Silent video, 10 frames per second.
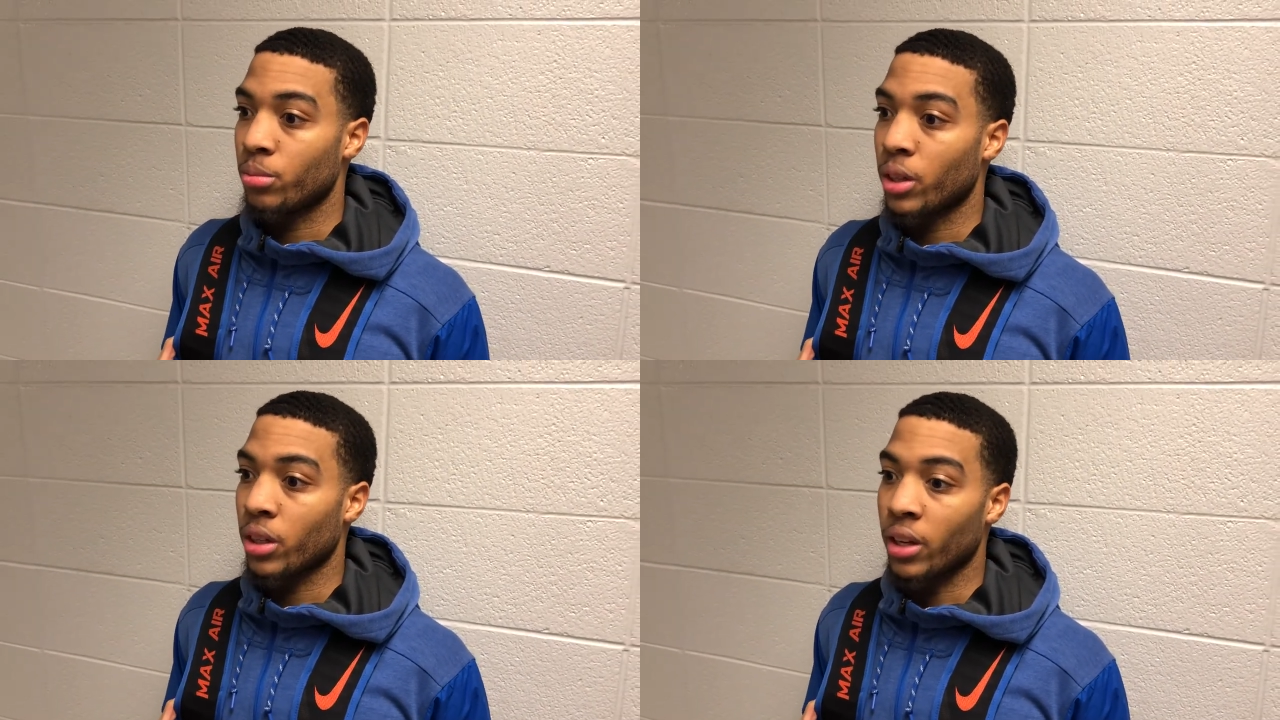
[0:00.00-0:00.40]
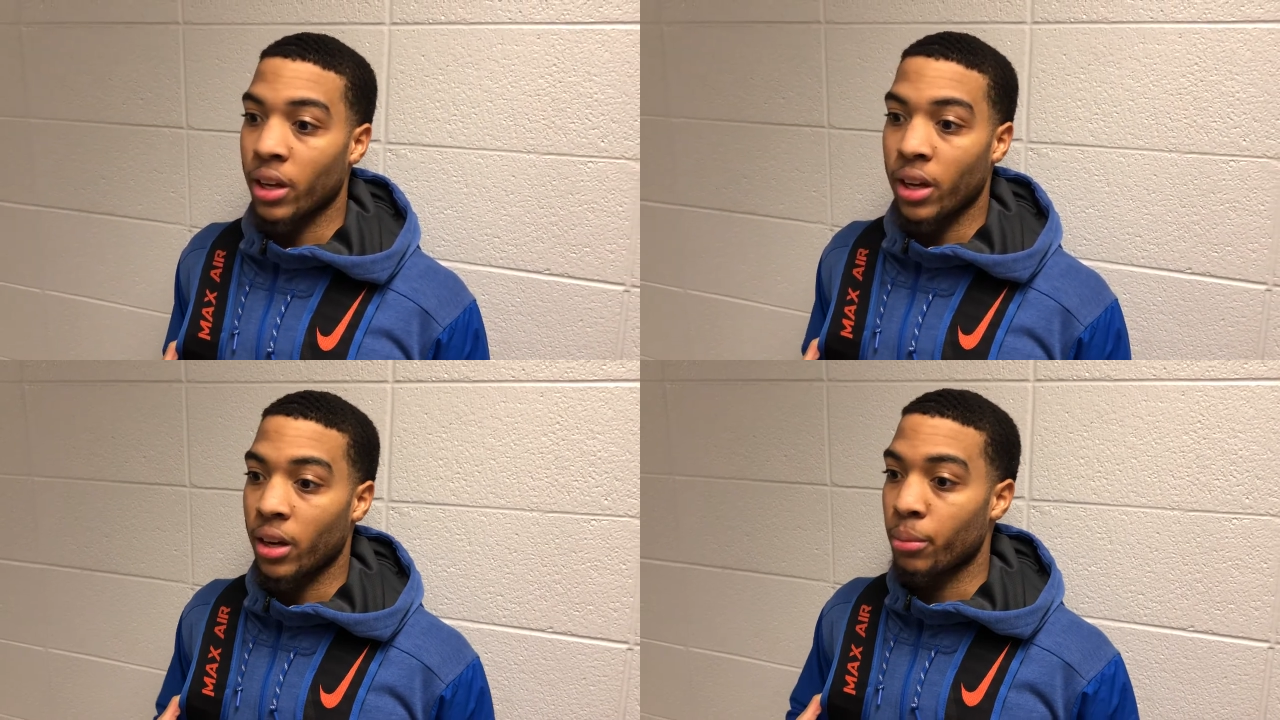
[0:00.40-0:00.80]
Looking
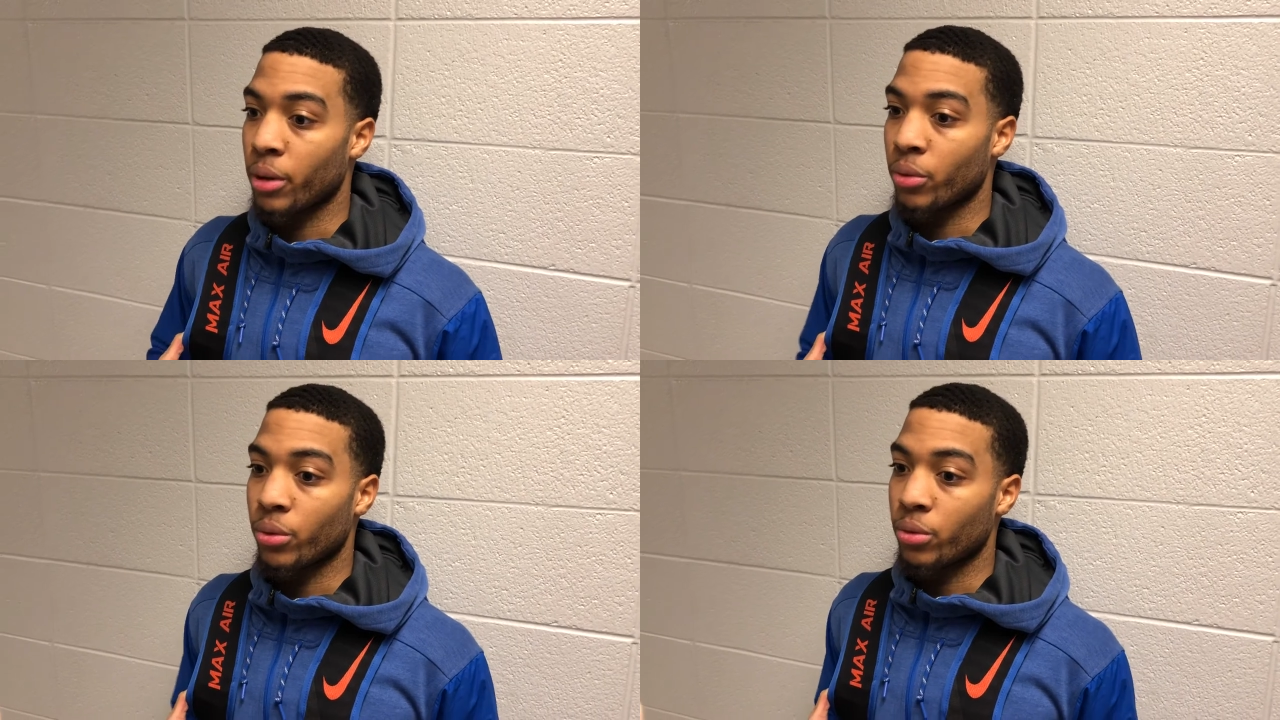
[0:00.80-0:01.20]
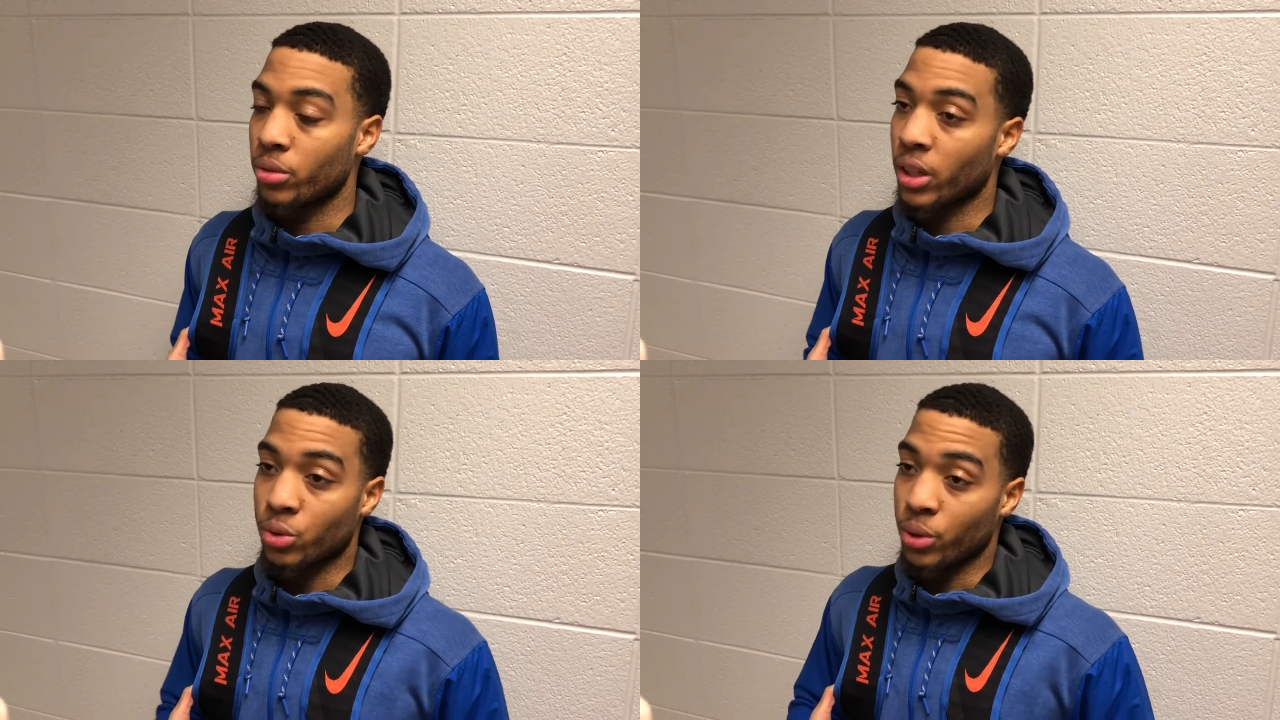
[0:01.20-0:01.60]
ahead, I mean,
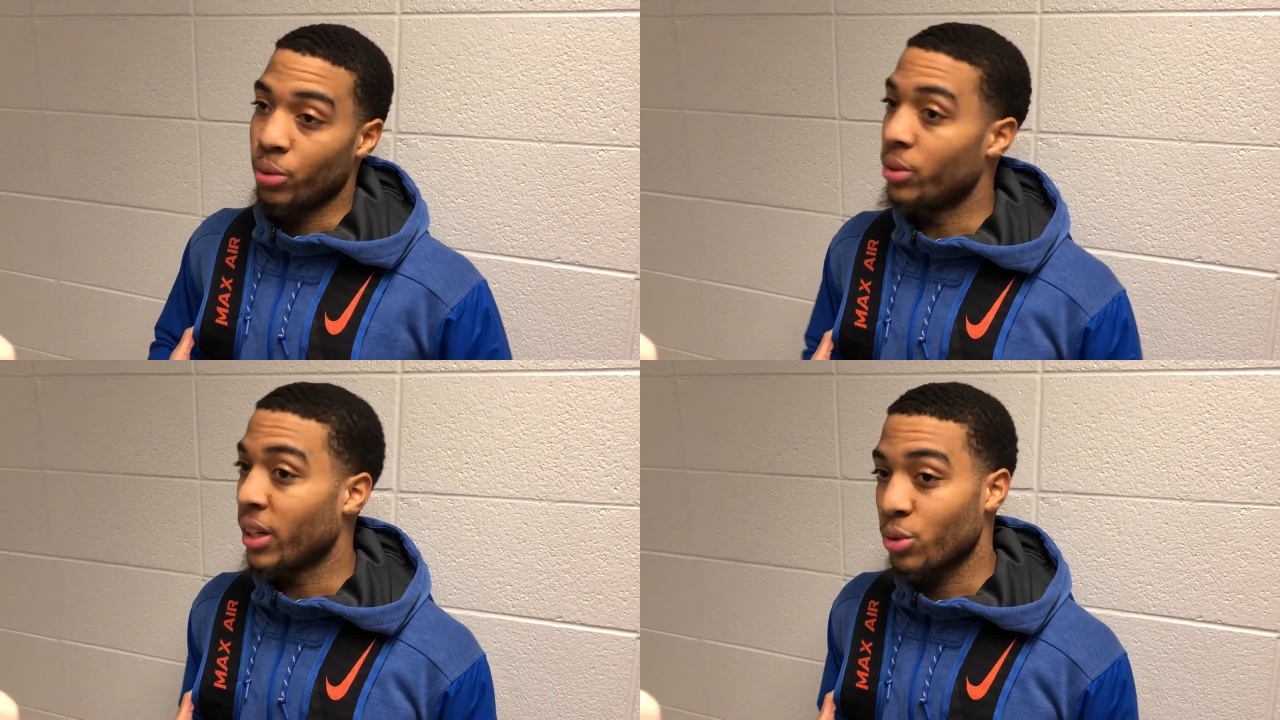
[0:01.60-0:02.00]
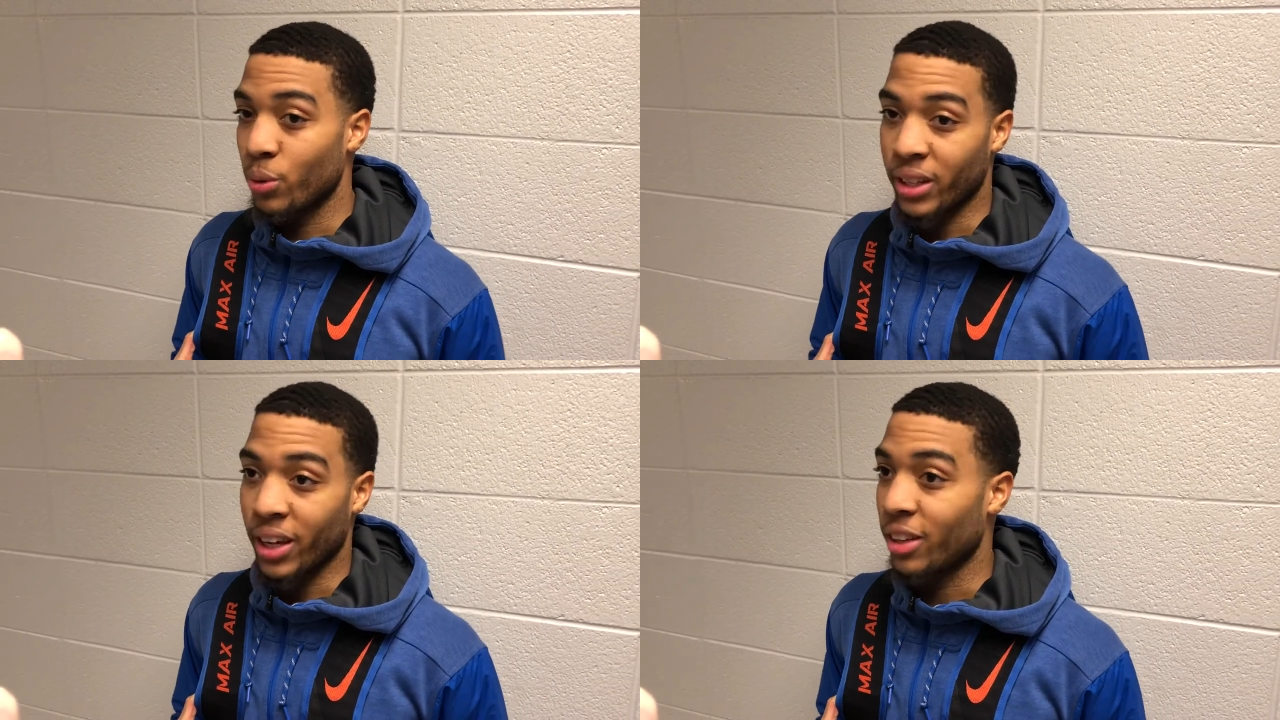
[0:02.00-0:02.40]
that's what
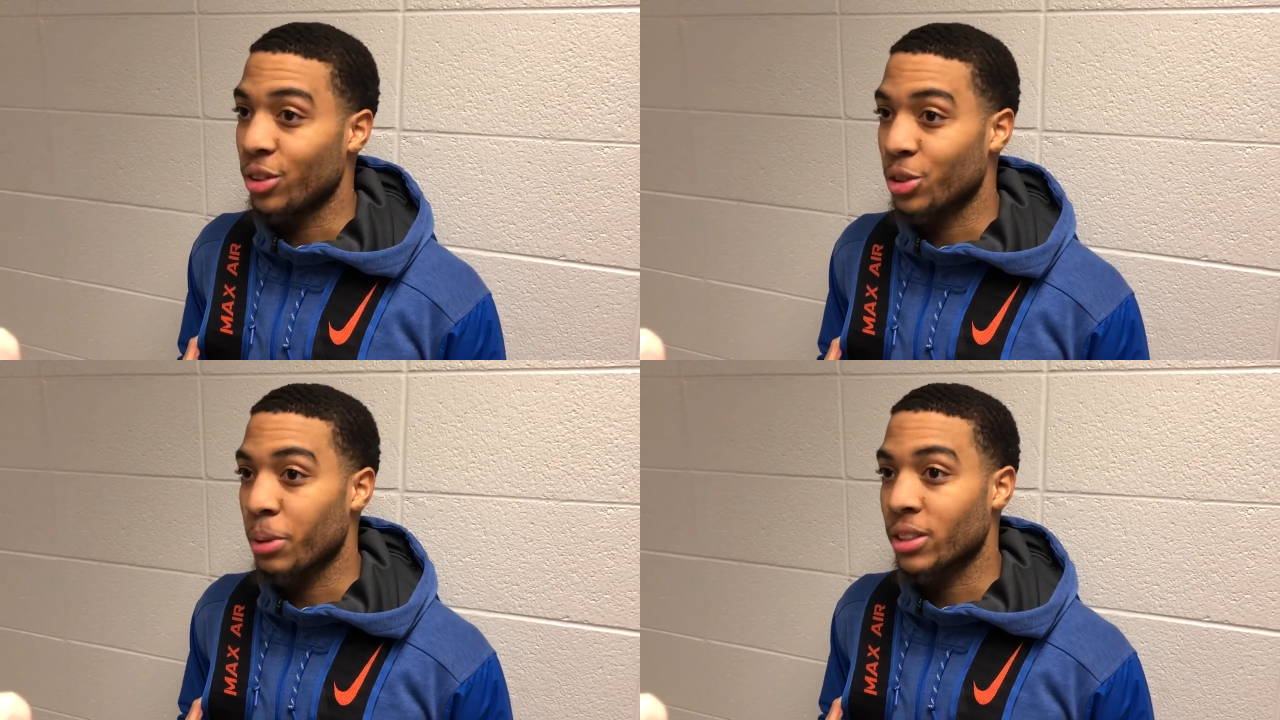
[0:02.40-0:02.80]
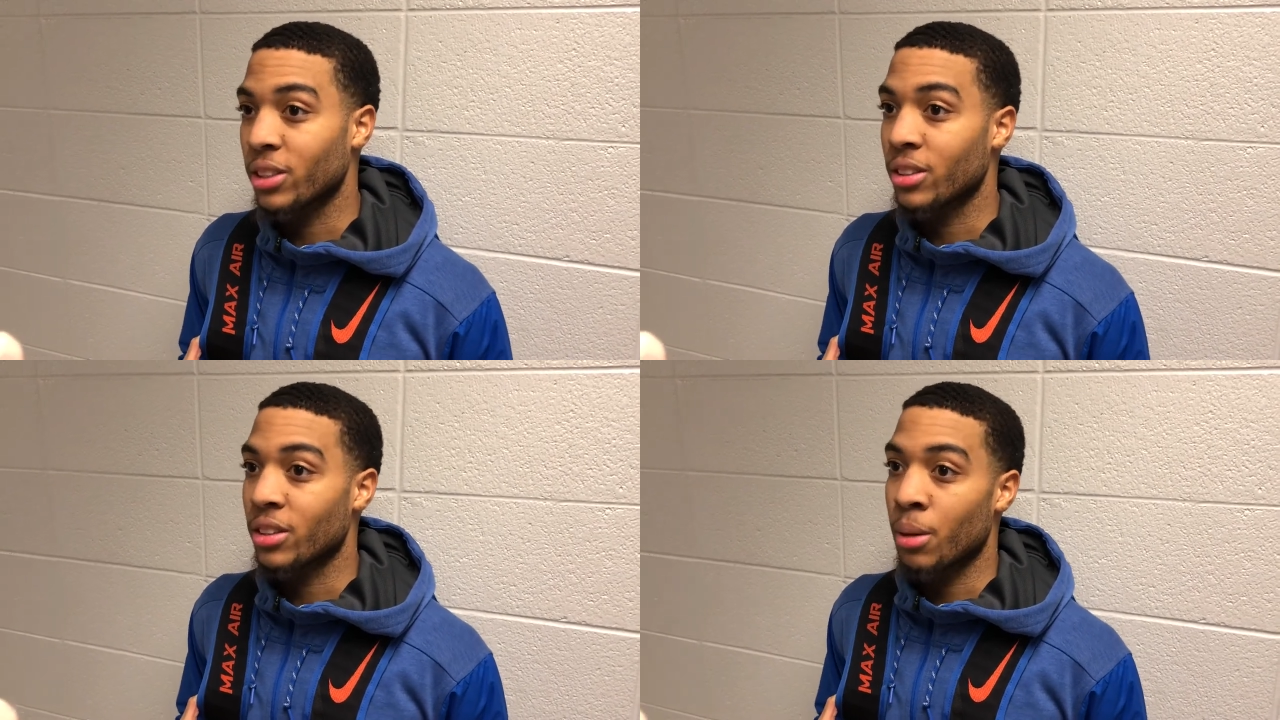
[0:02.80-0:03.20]
we can do,
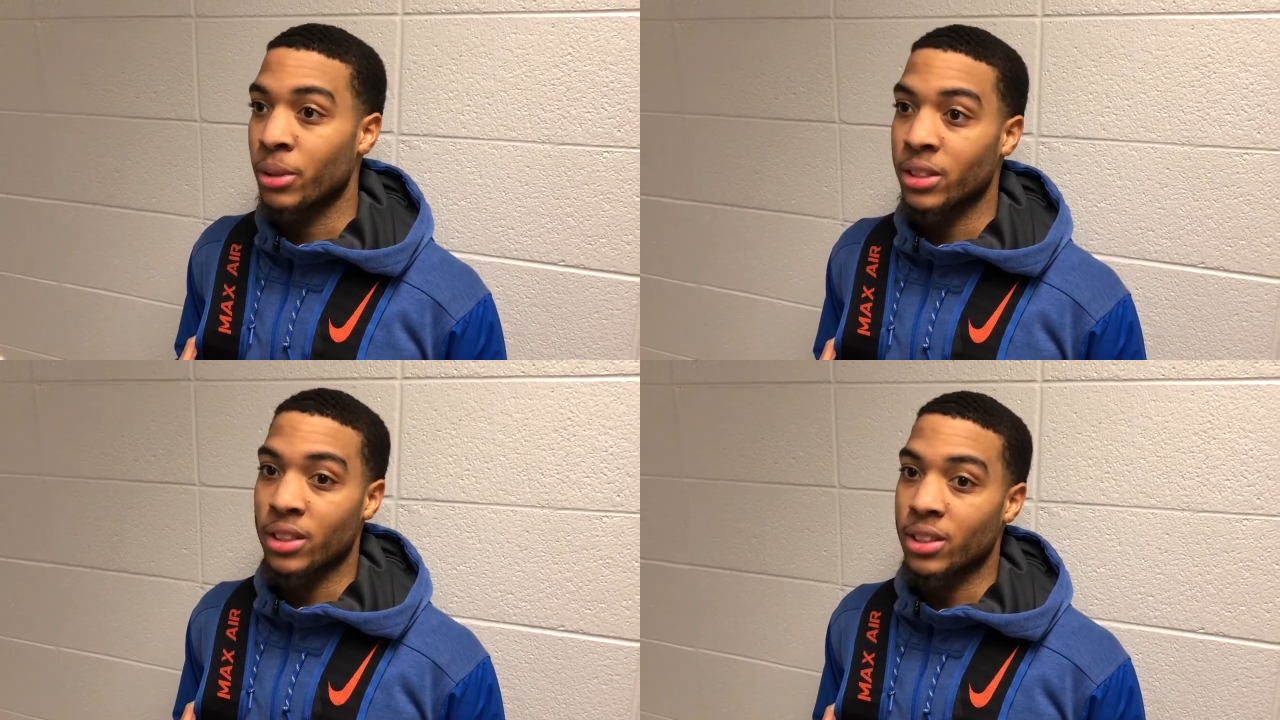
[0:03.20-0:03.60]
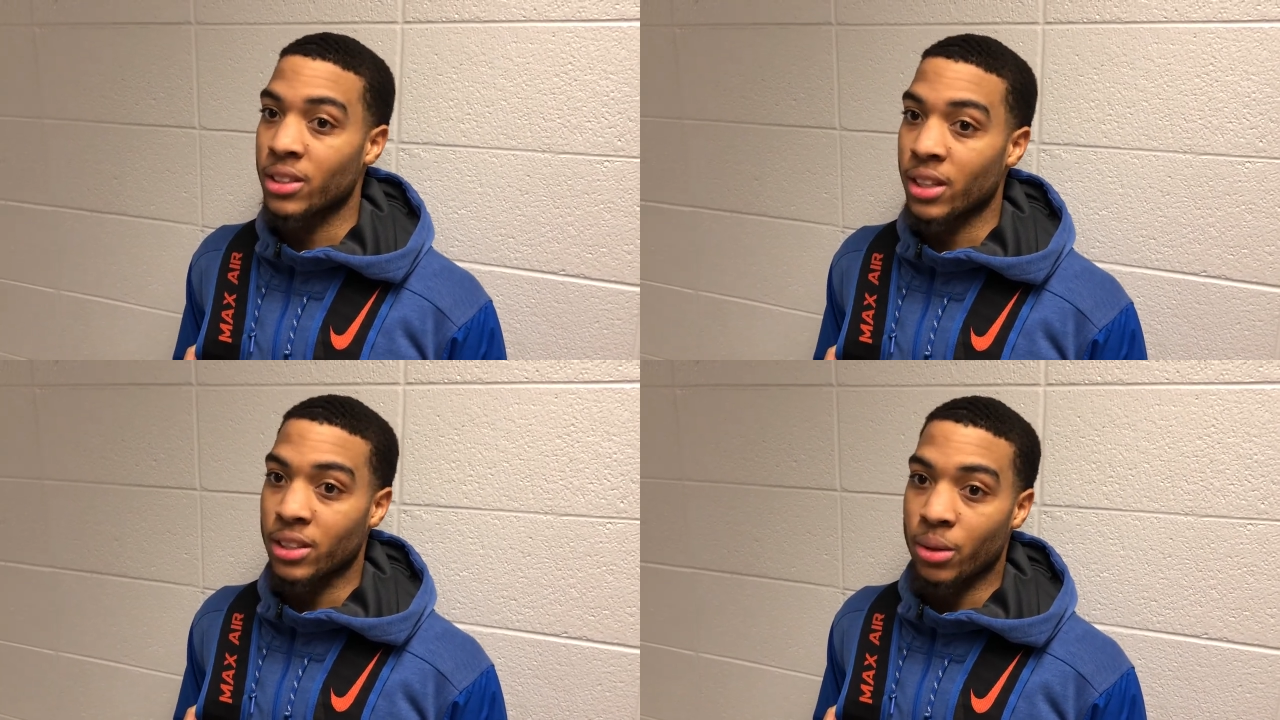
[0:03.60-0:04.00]
especially coming into this
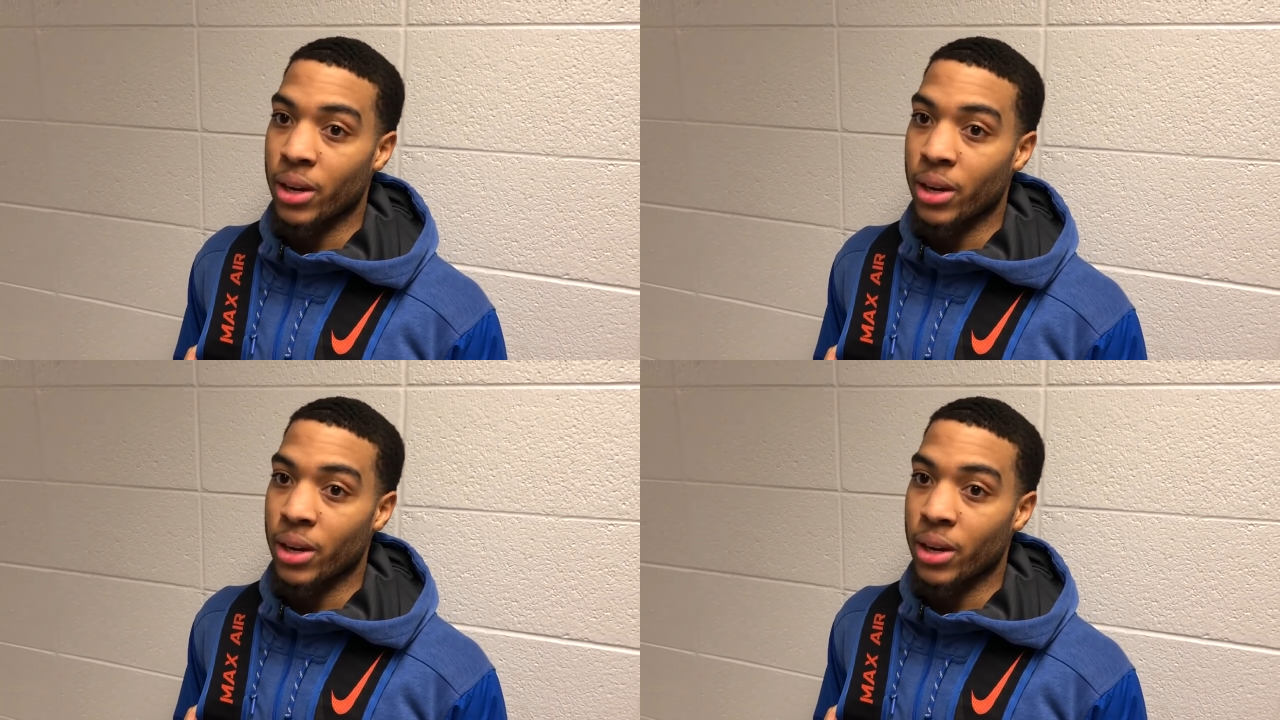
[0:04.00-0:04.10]
next game.